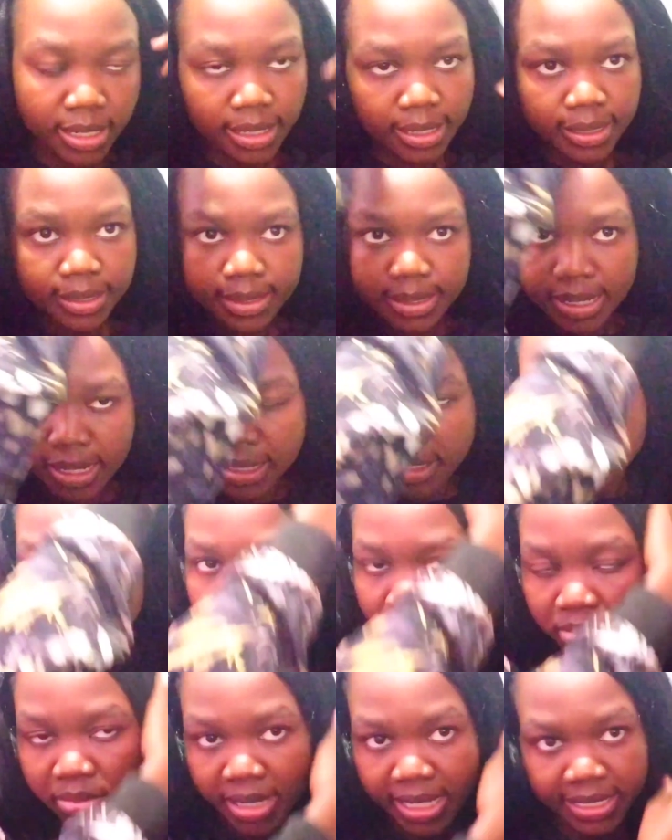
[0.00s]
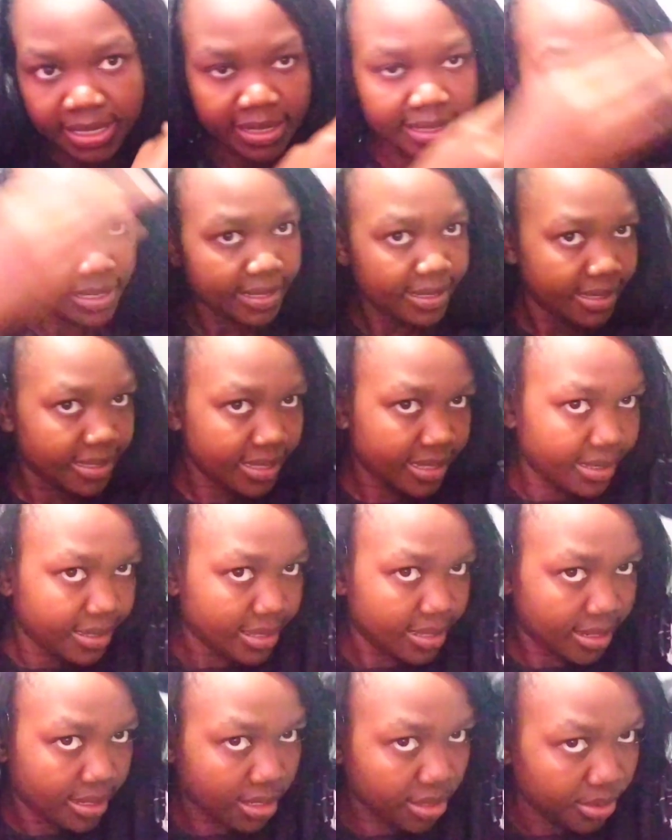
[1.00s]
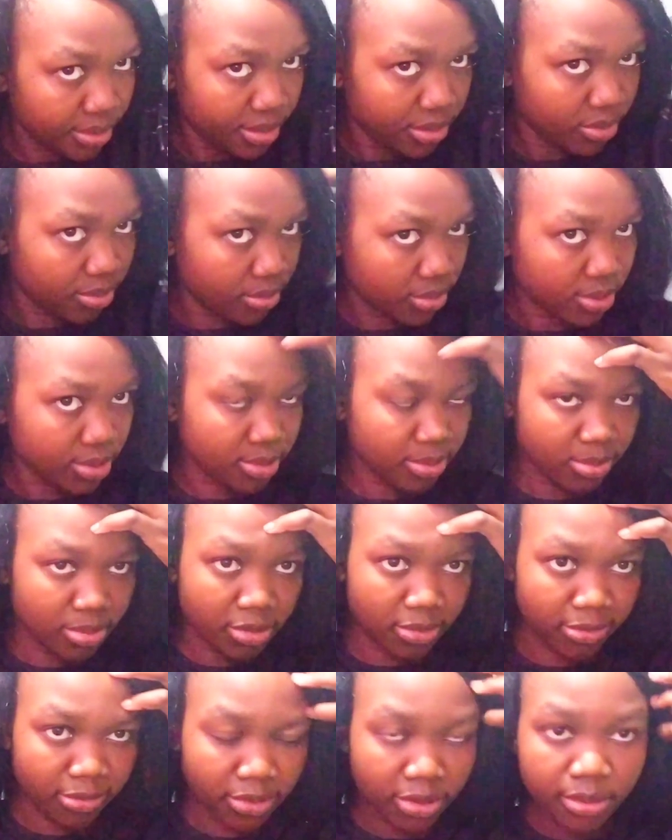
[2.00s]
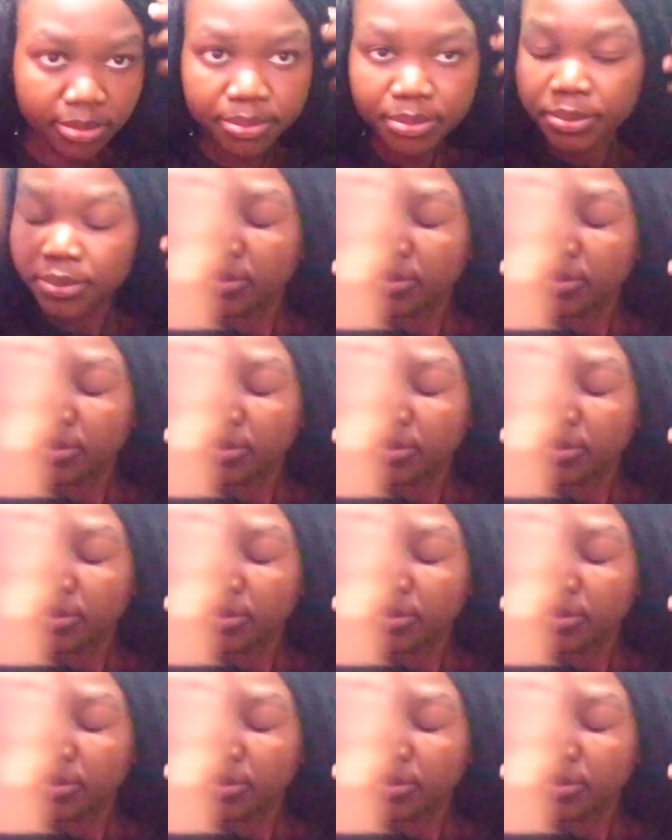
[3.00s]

It's a little much neater than how it was before.